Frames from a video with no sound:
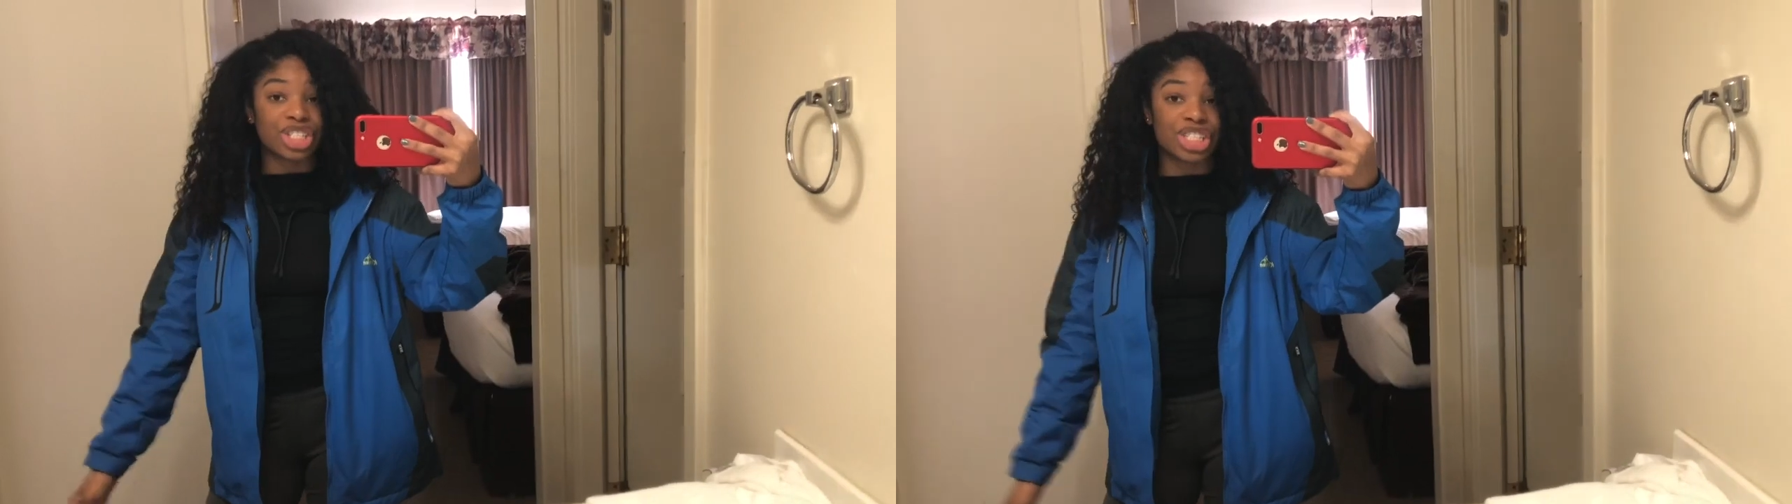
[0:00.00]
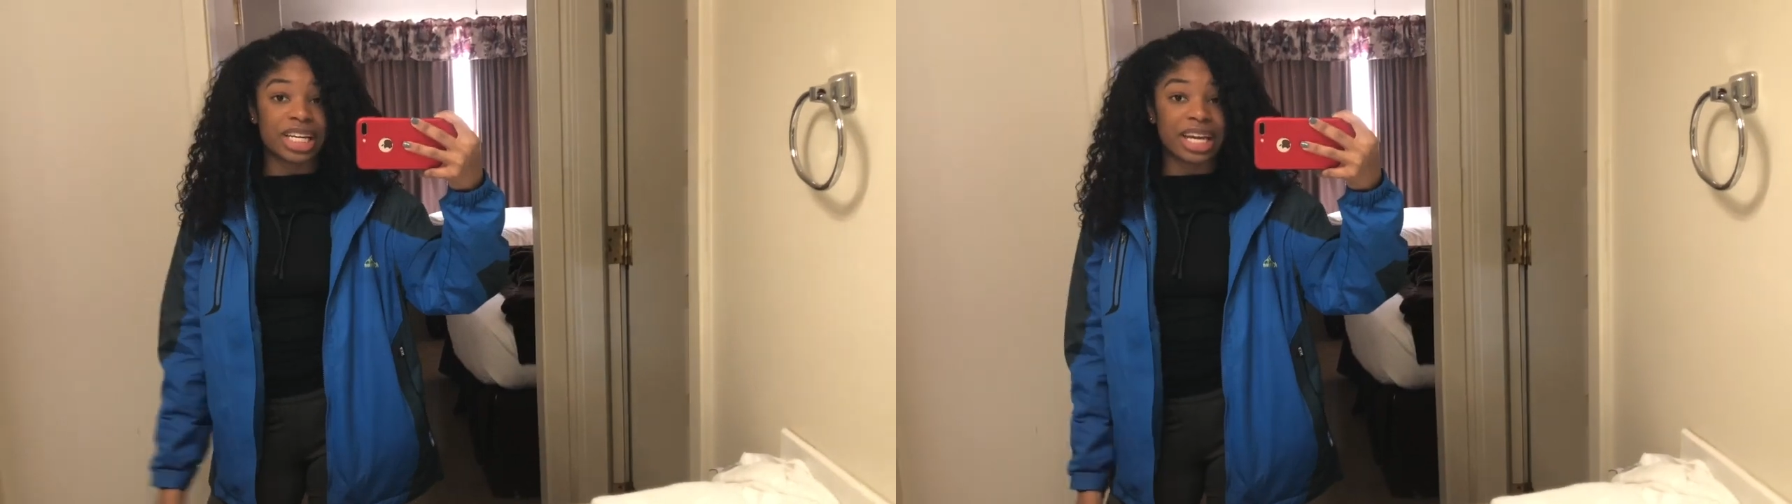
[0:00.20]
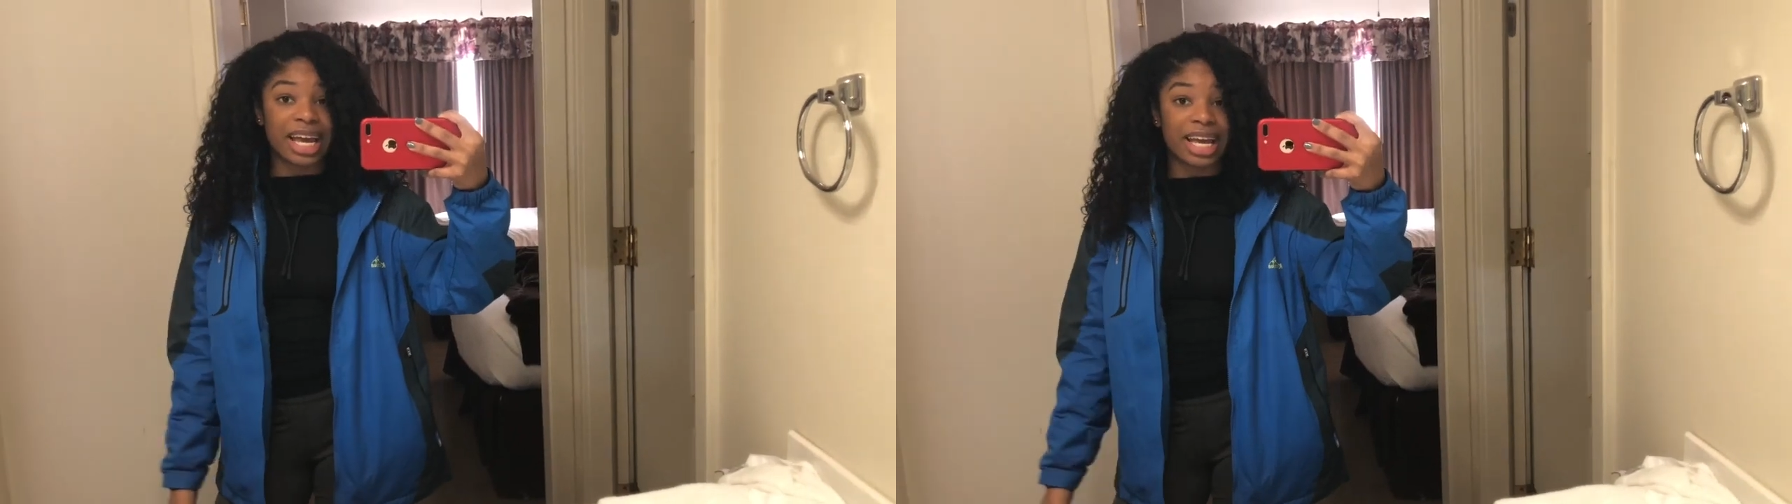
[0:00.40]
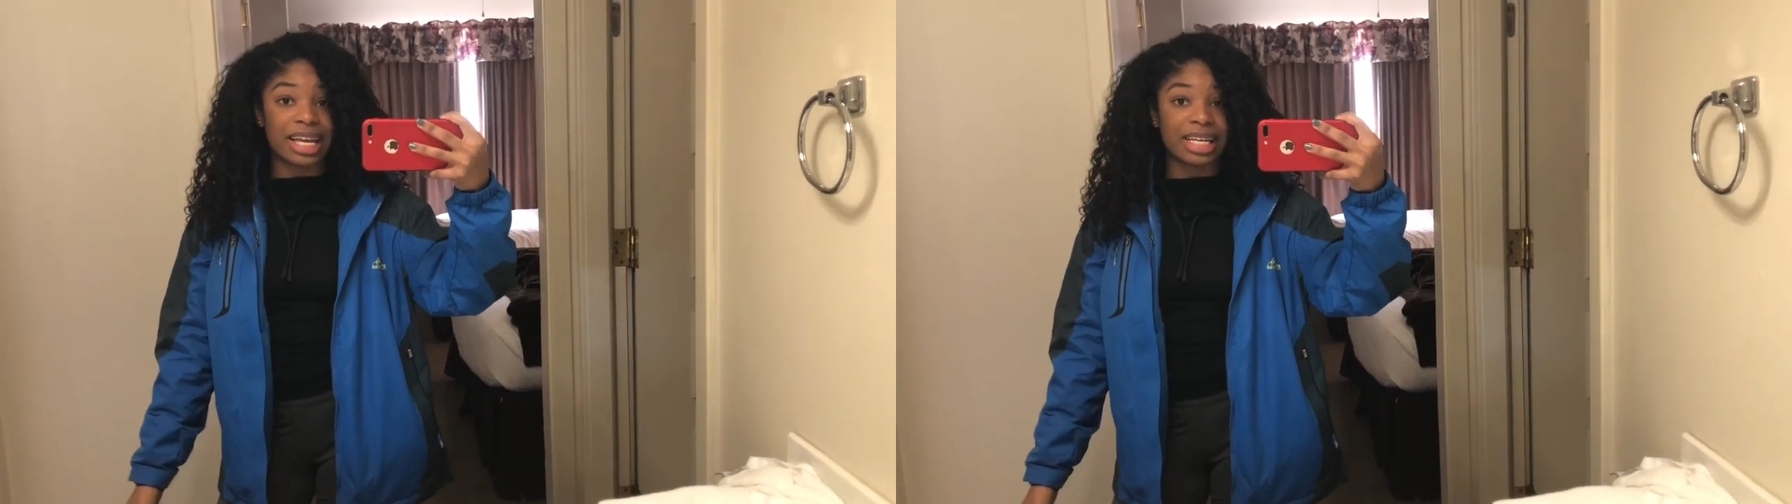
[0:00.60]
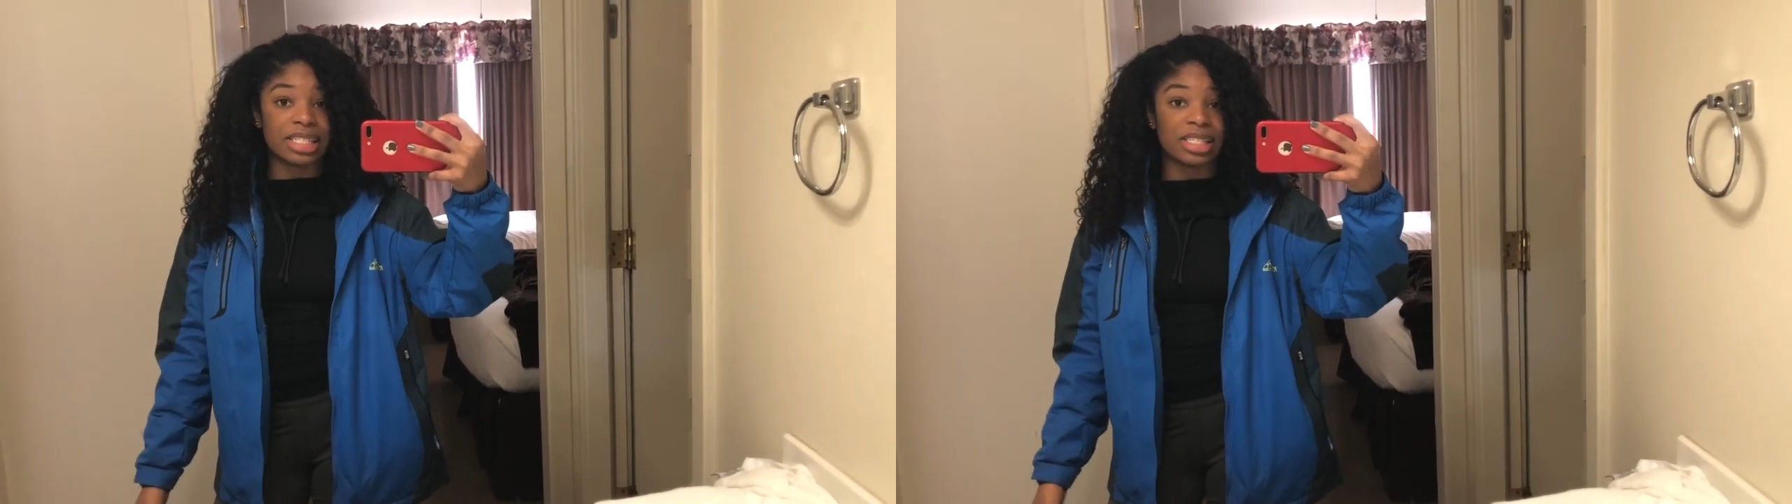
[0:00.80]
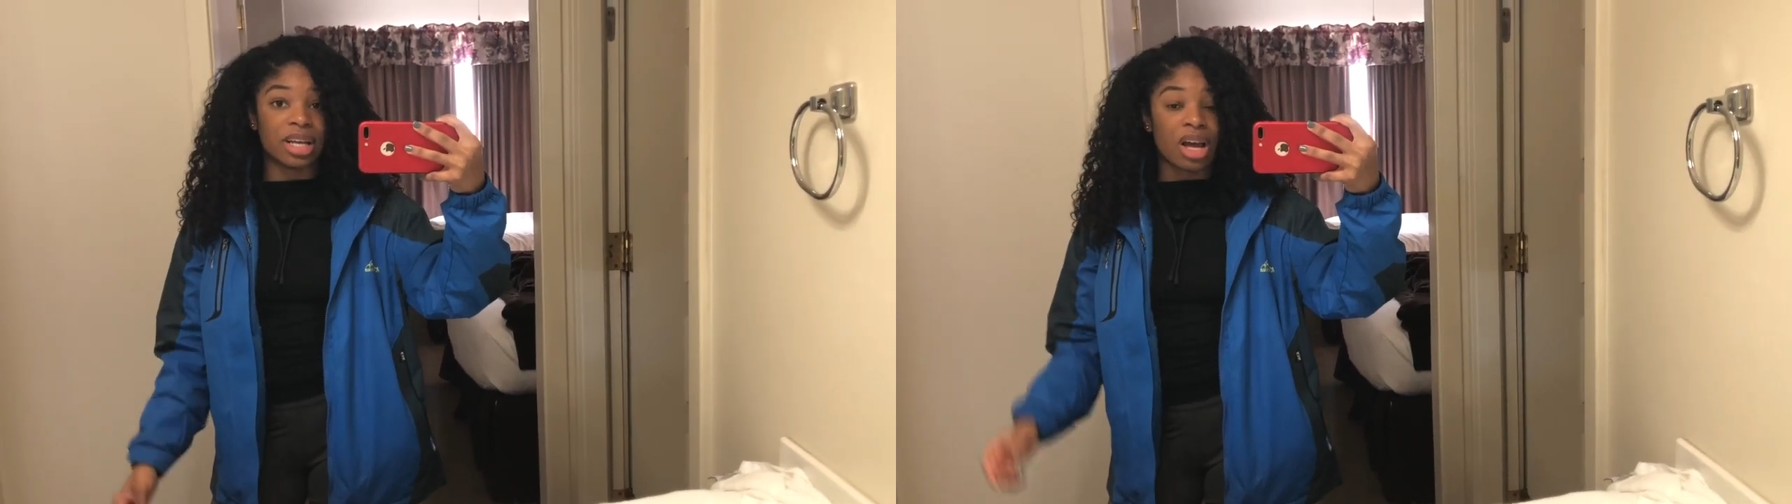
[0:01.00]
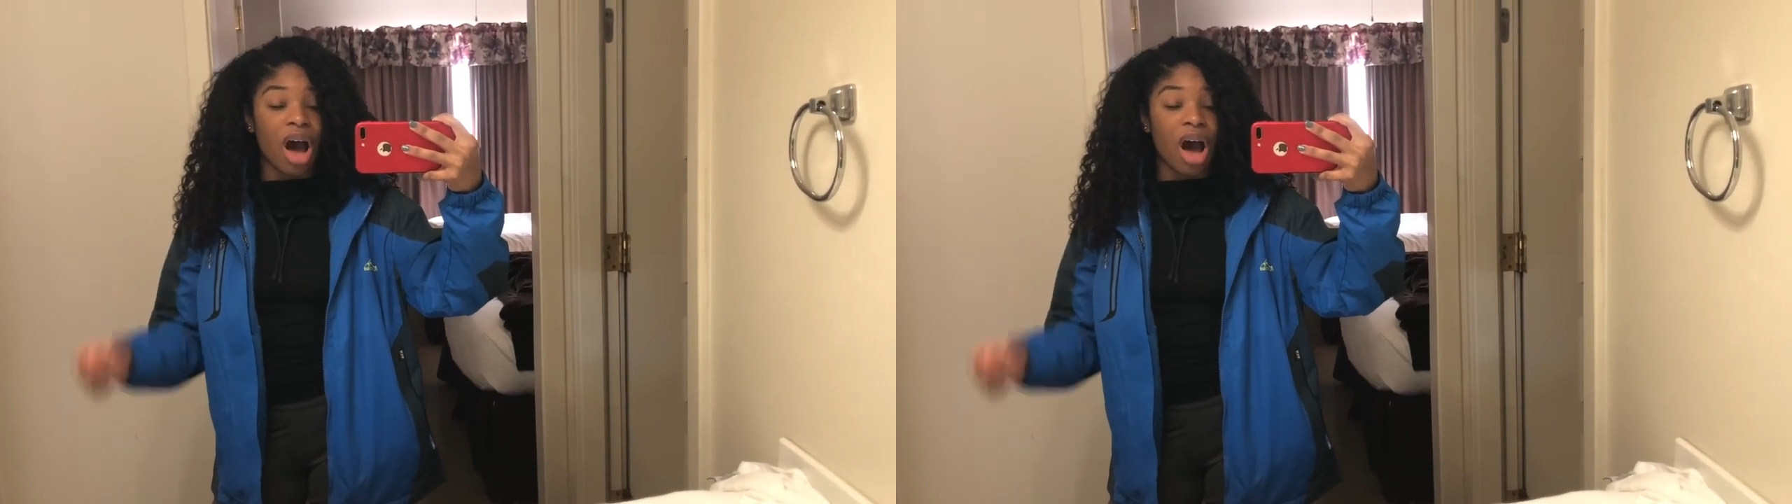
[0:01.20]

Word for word: She is